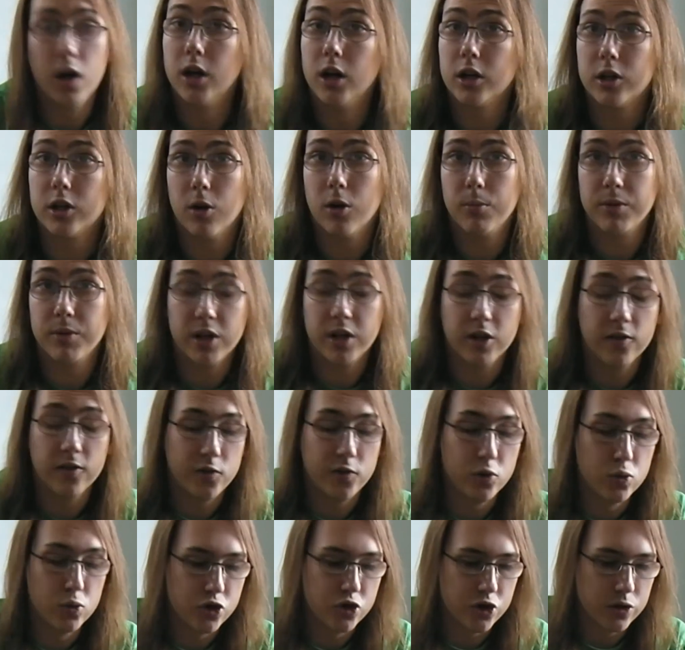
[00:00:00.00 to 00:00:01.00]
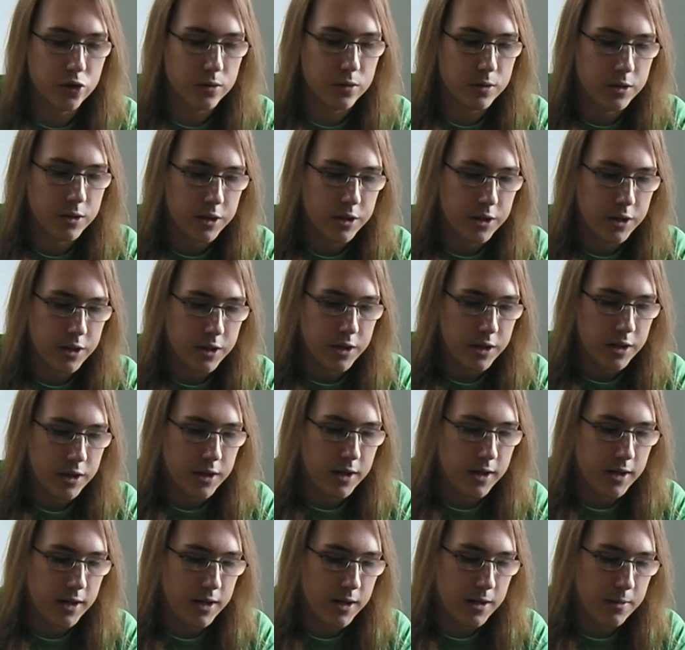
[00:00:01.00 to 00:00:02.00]
coming in the future.
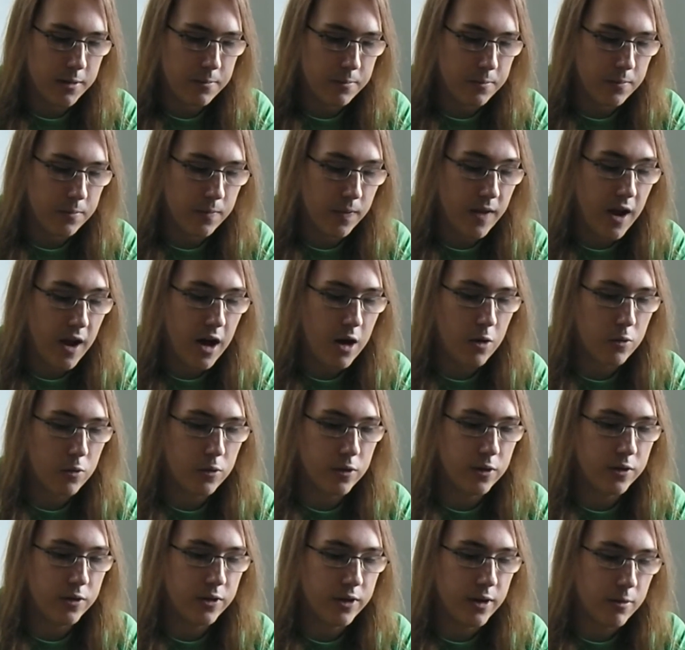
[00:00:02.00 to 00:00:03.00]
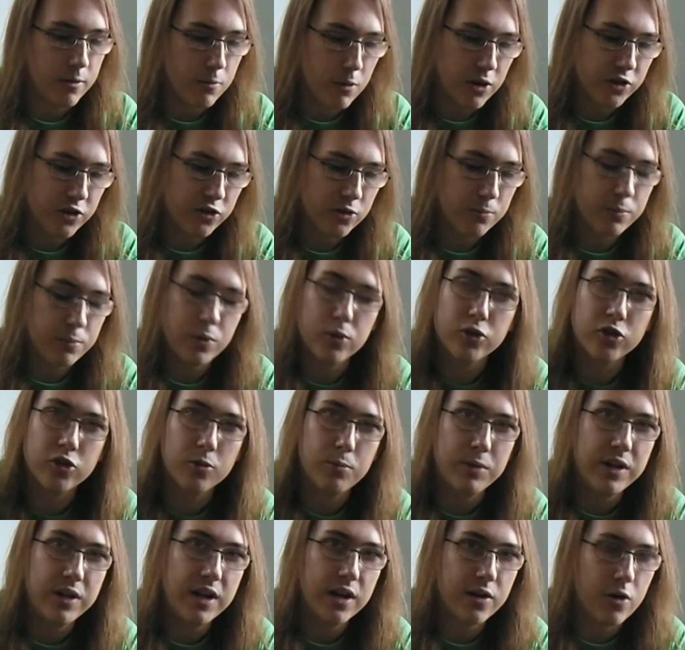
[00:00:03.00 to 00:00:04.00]
Now, there was supposed to
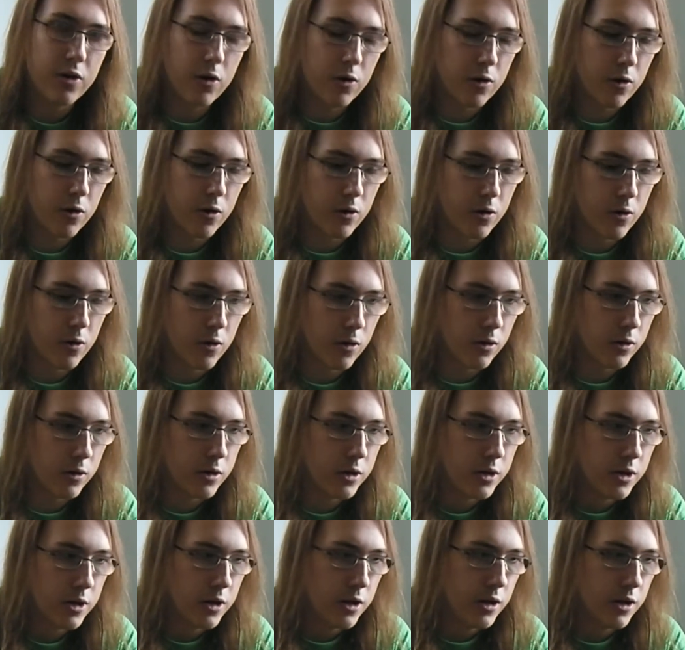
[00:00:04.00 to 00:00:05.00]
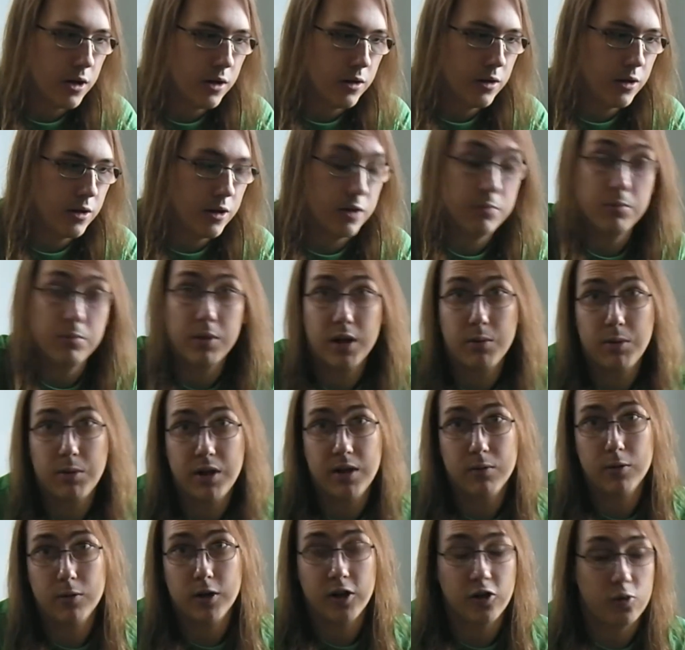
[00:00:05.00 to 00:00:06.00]
be an RRR, and maybe
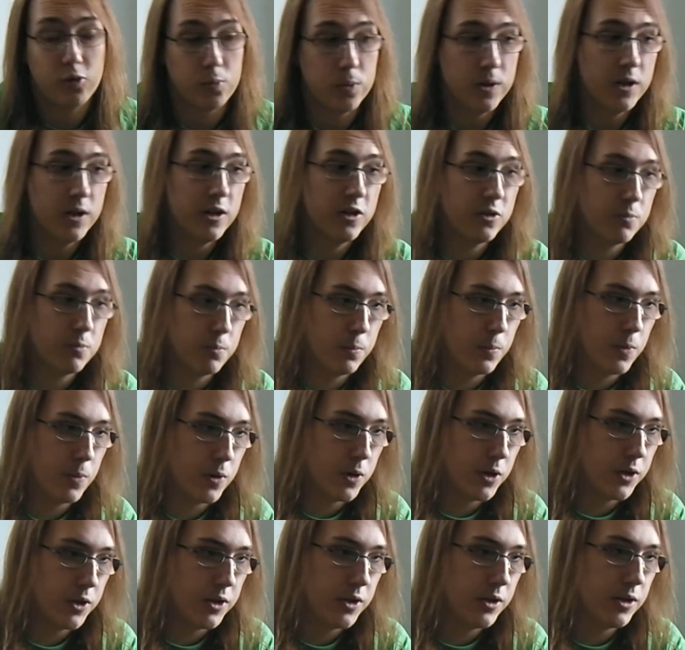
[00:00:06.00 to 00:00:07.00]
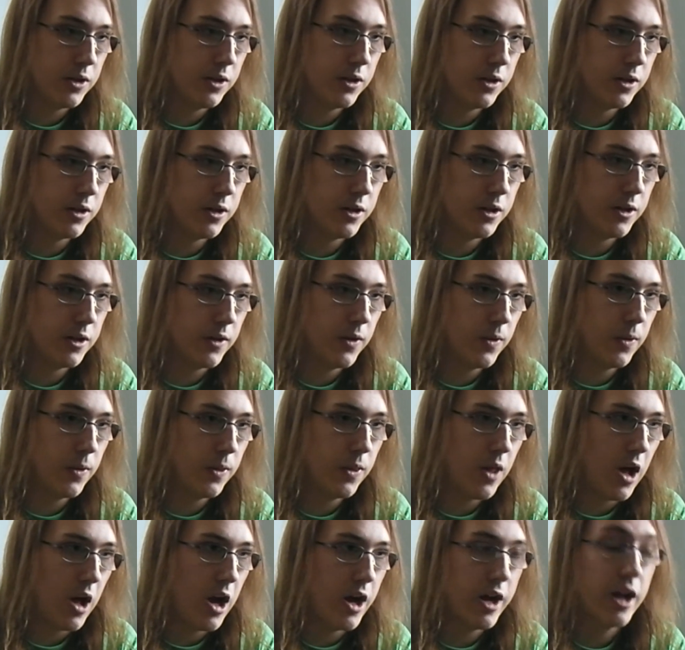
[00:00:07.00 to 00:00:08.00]
even in Swedish, but
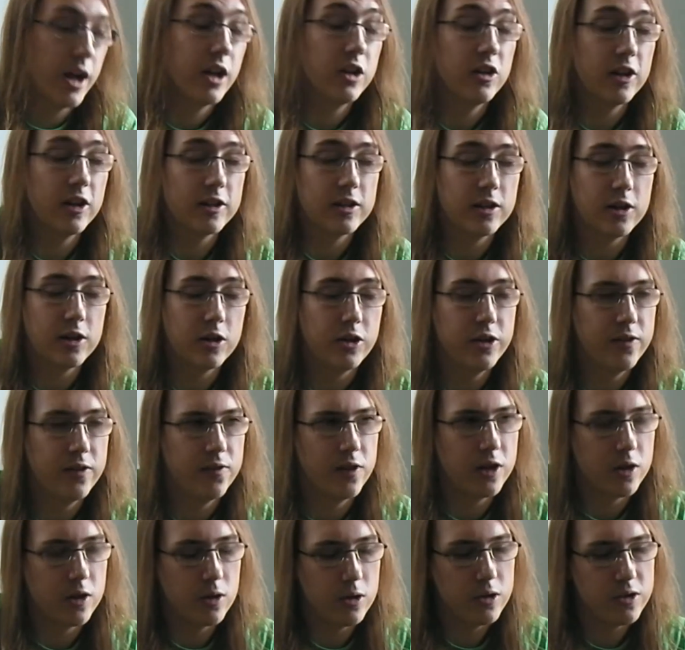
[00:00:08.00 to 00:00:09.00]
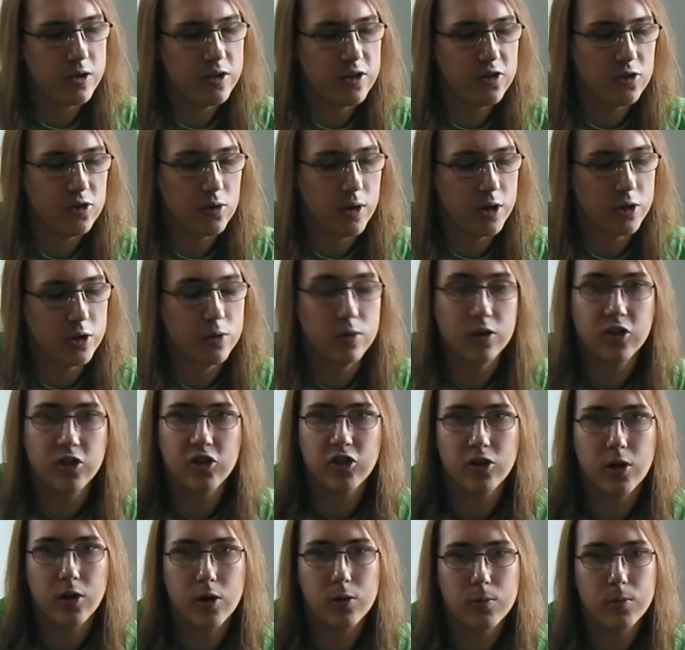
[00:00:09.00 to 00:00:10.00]
I had technical difficulties, so I couldn't
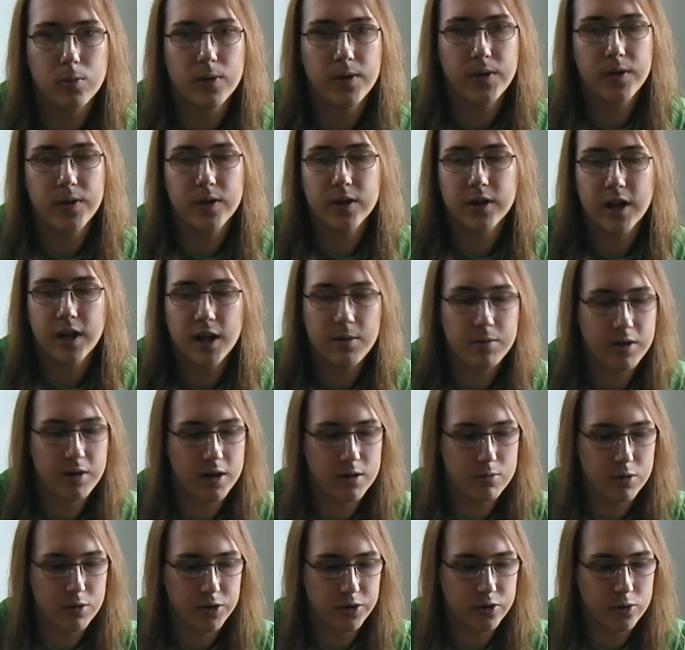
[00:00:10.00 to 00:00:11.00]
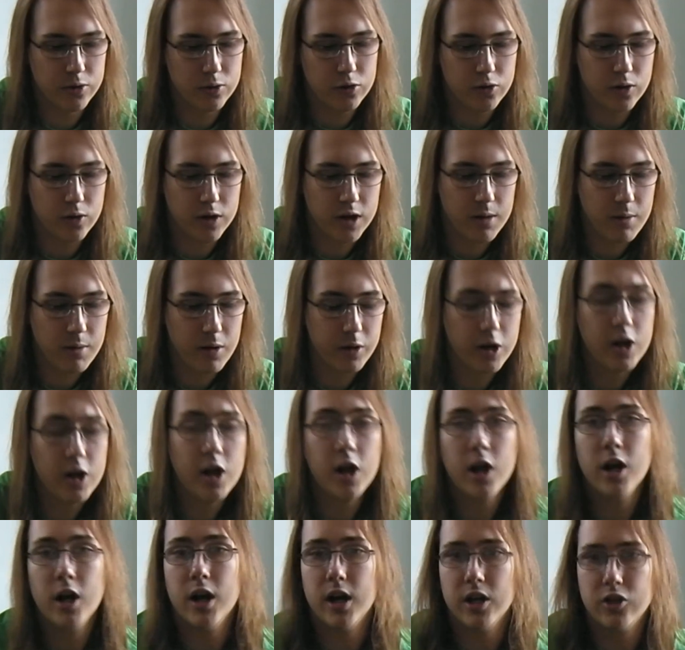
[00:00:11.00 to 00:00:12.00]
start with the game that I wanted to talk about.
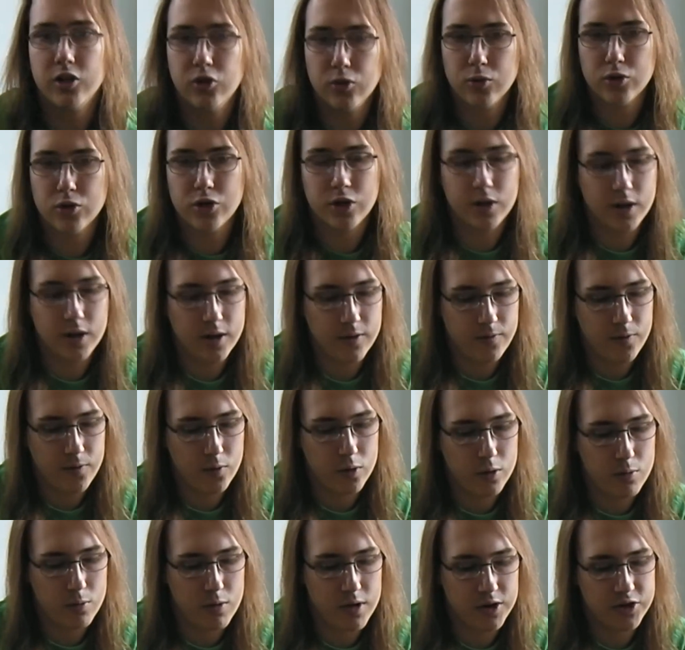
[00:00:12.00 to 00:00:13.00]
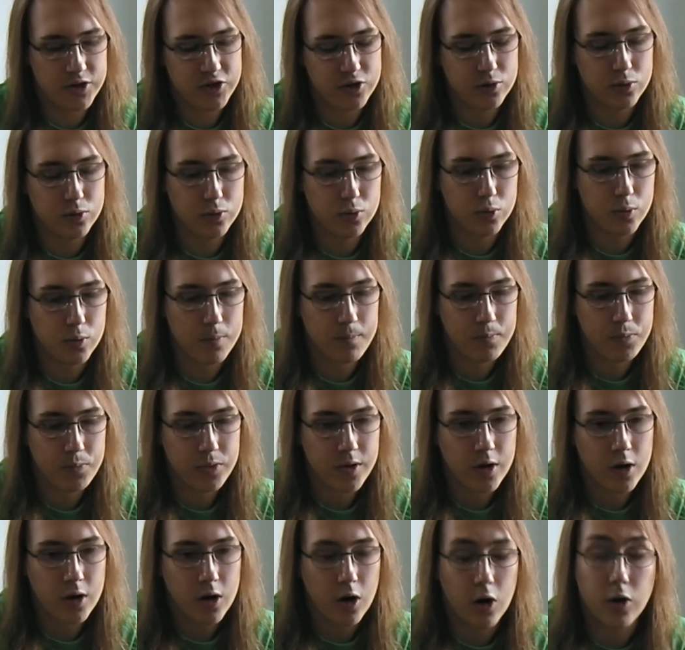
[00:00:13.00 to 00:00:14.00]
And usually, for the ones who
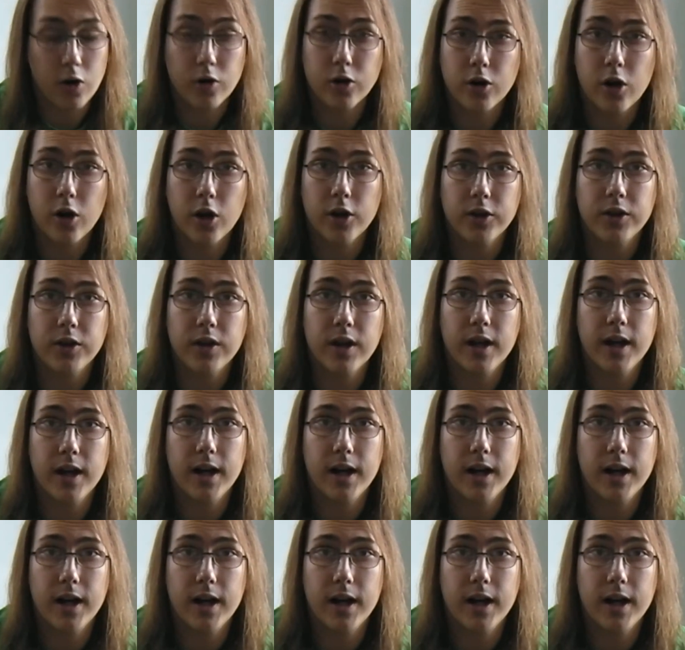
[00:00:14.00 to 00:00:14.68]
are not